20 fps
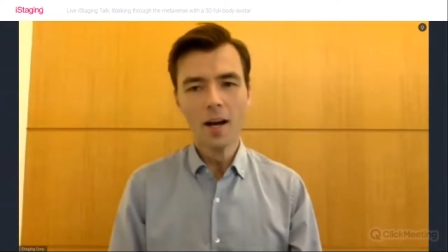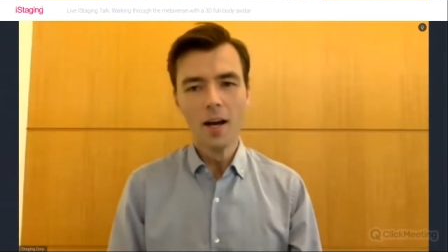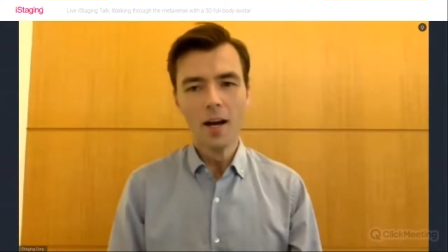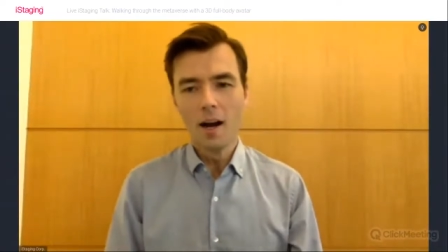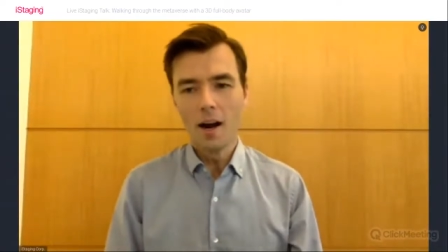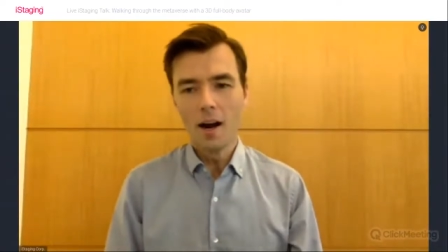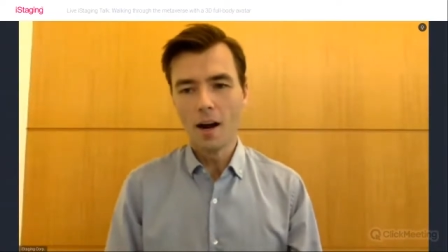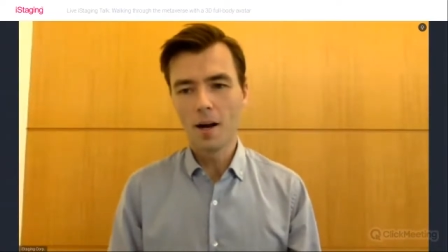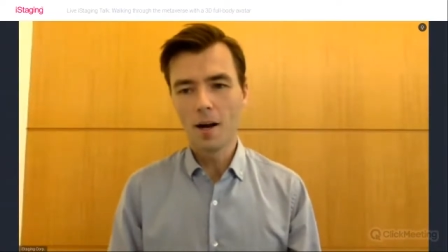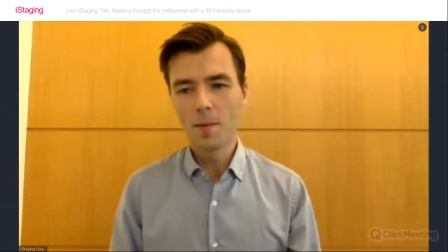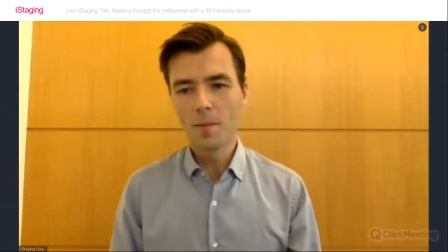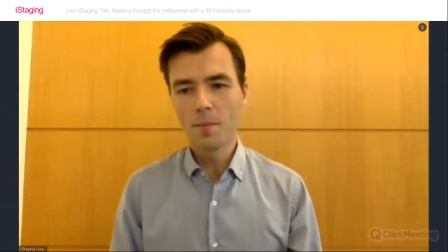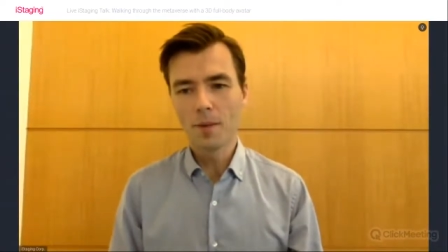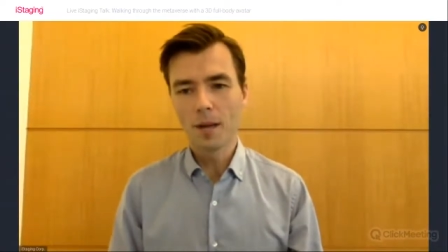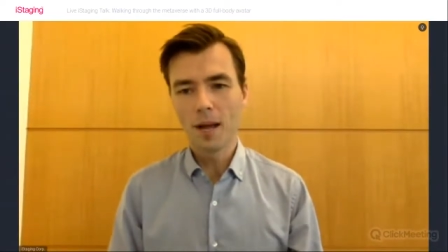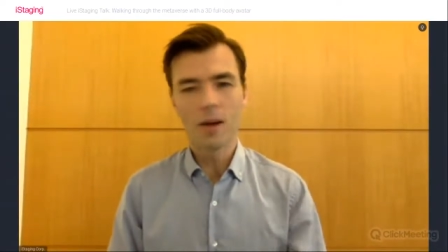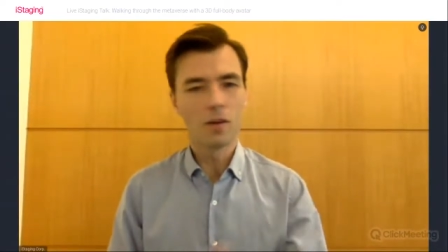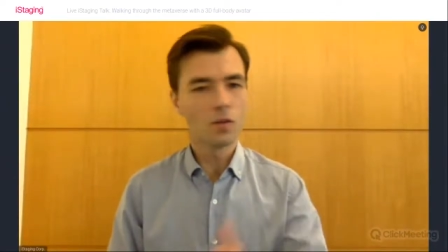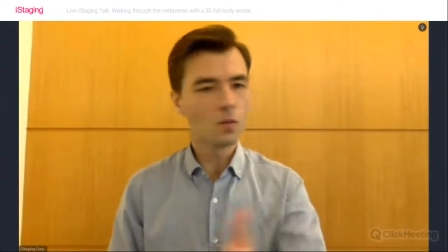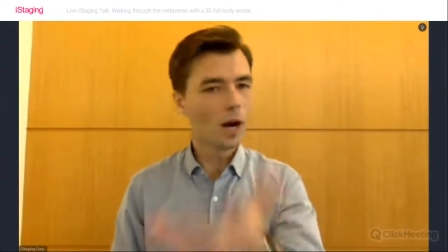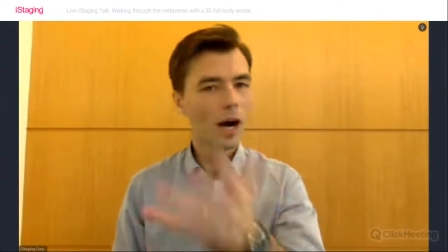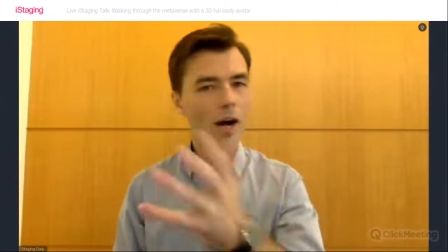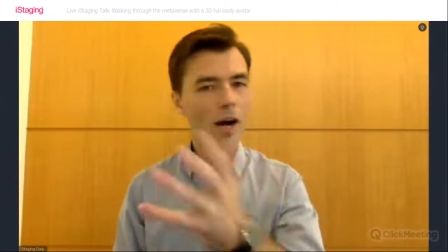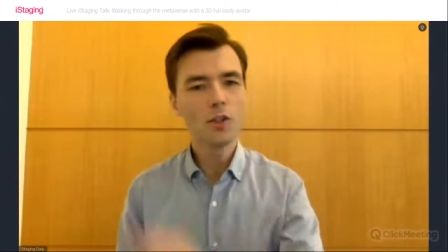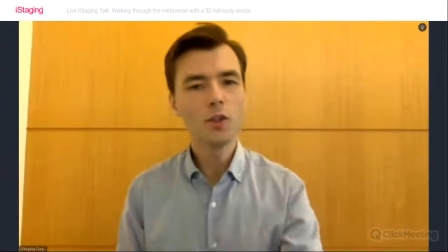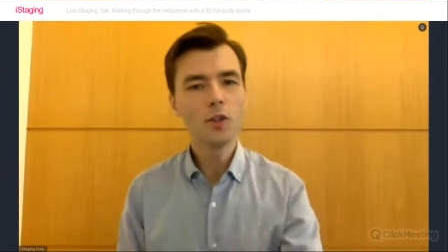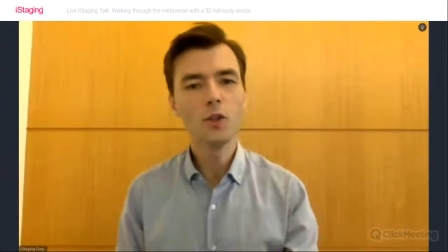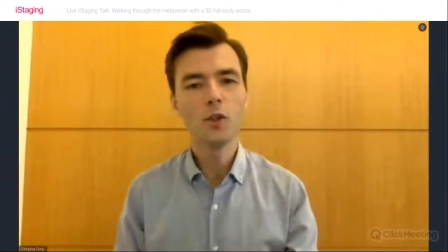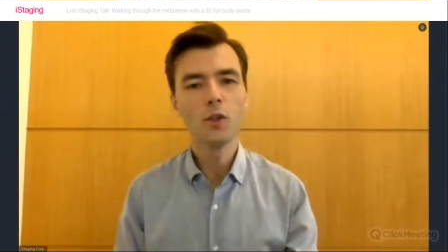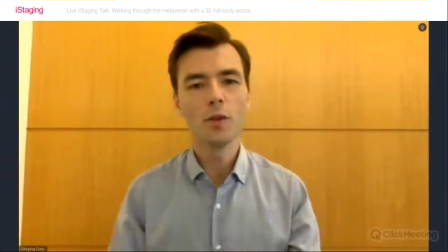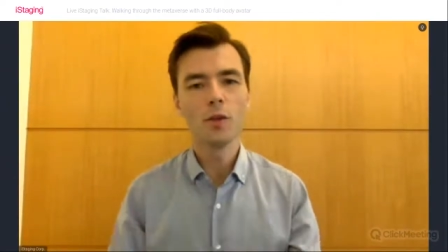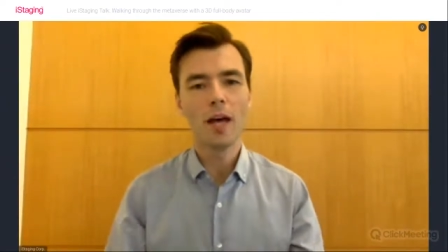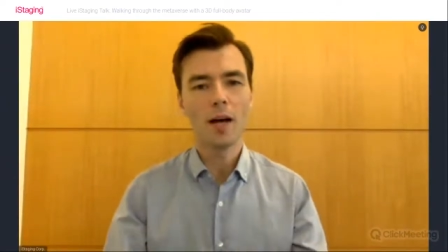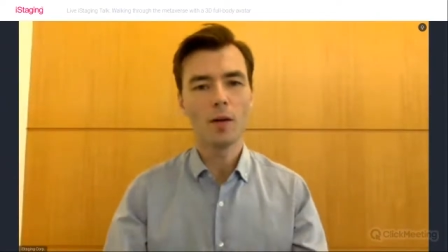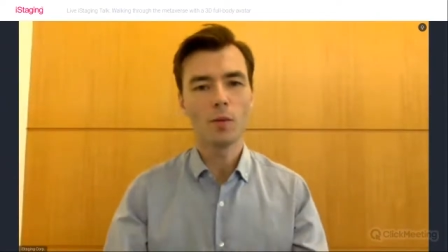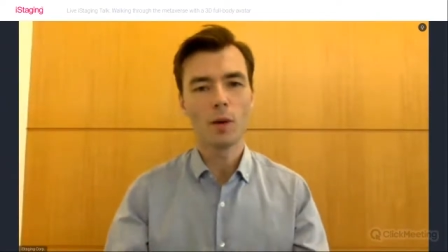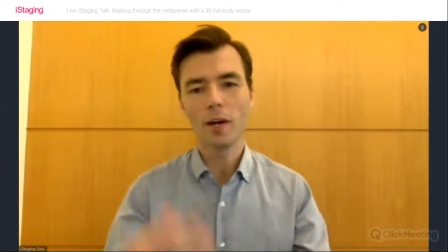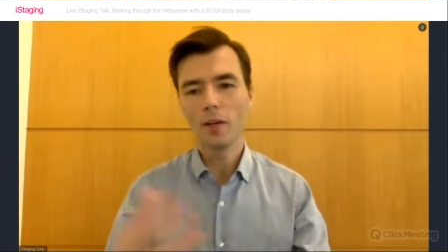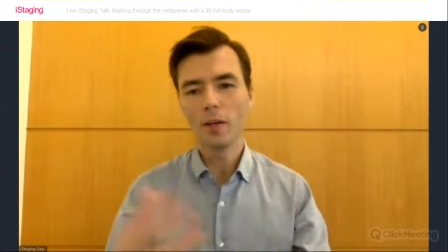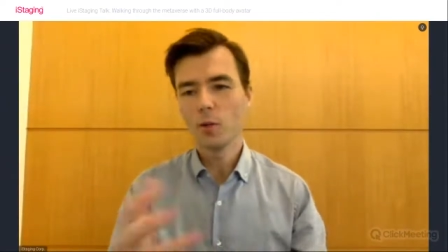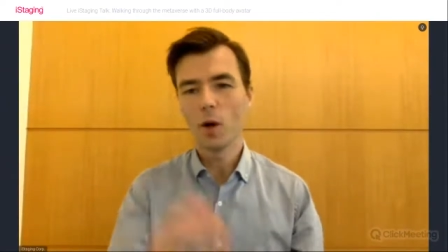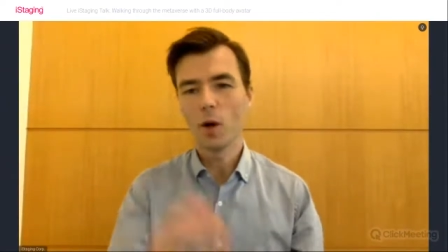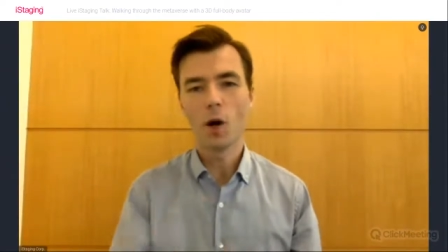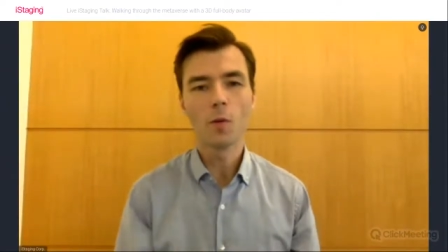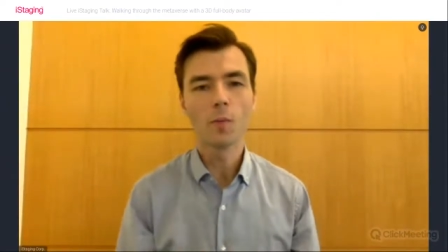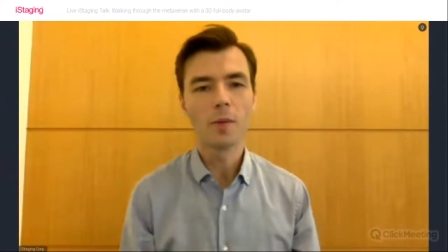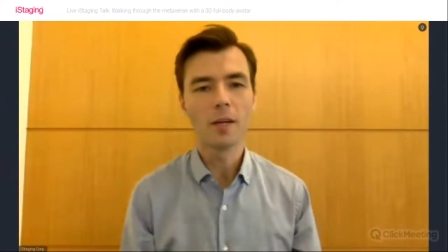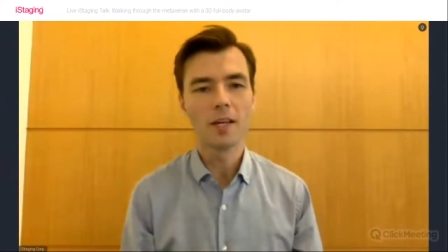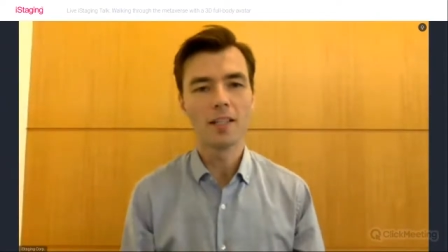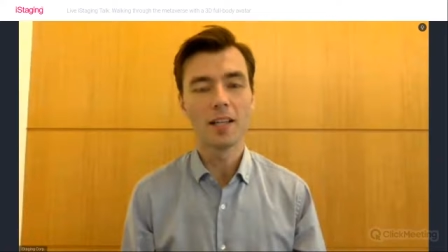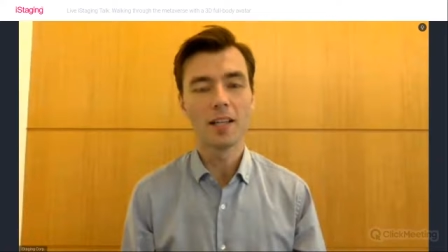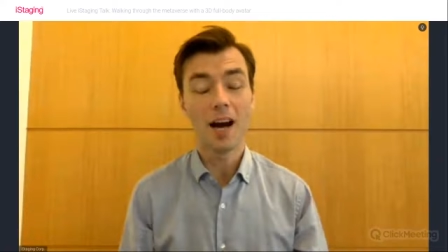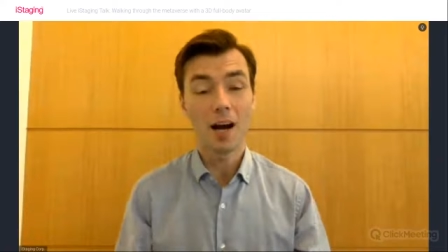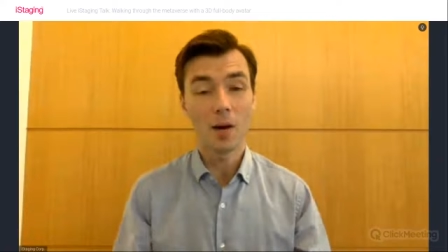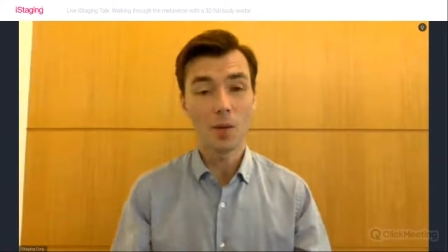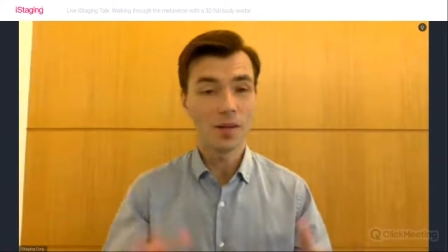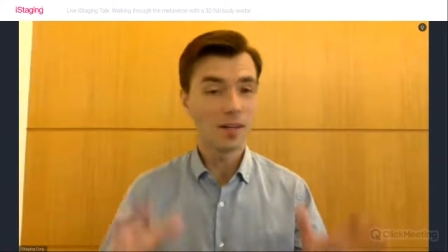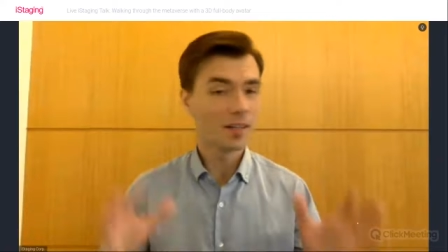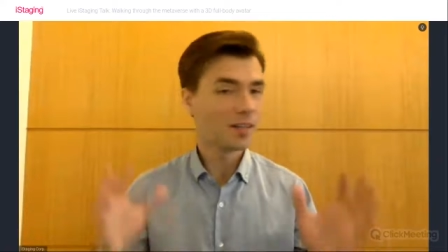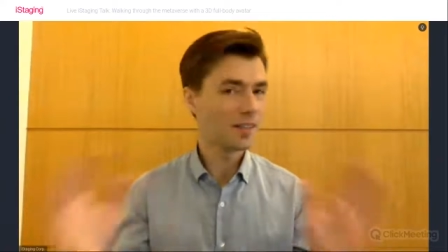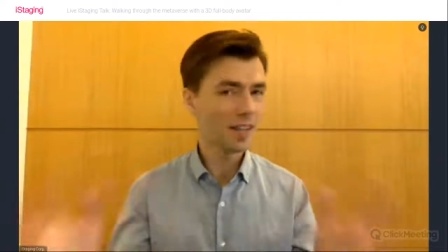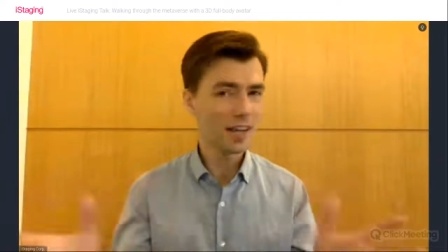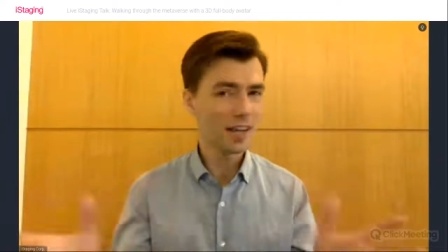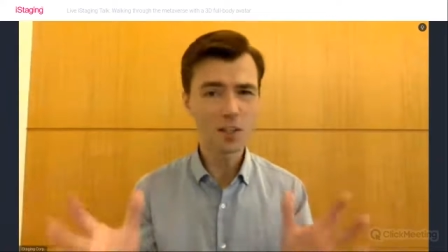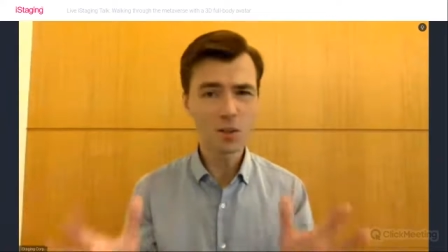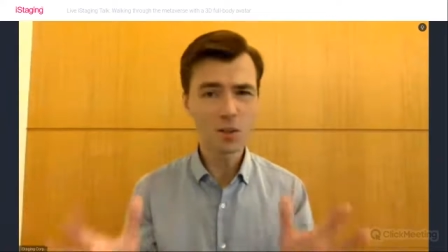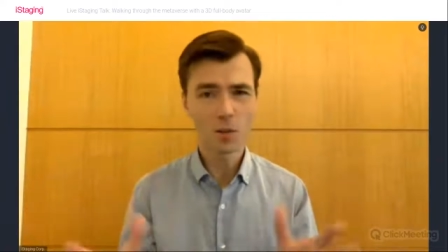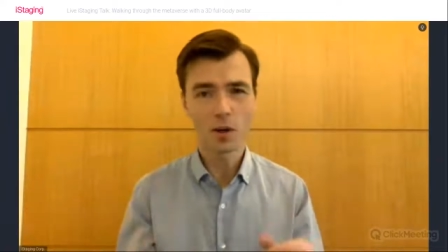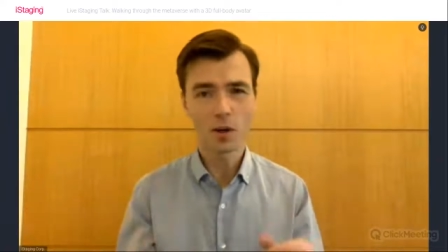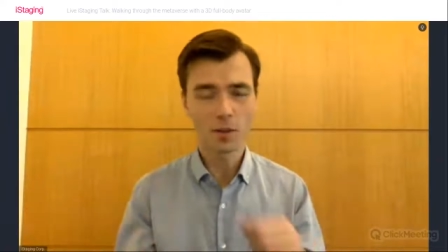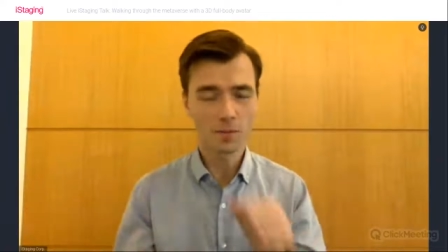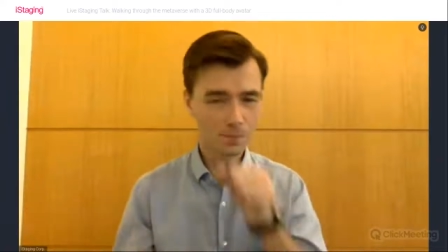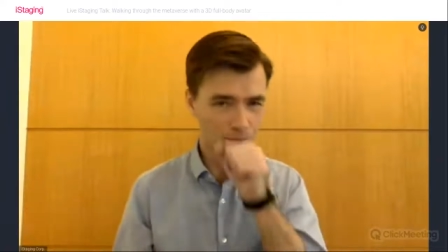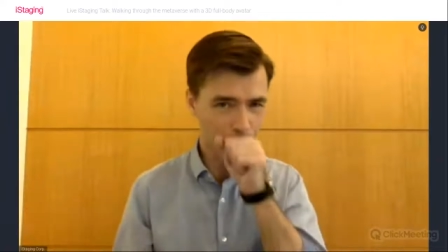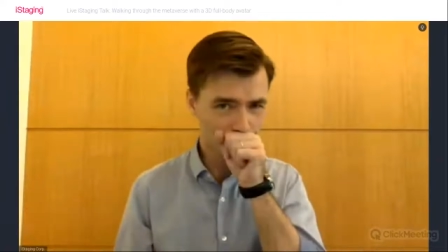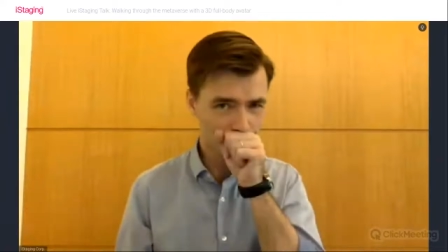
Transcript: And while you do that, while you open it, I want to thank you all.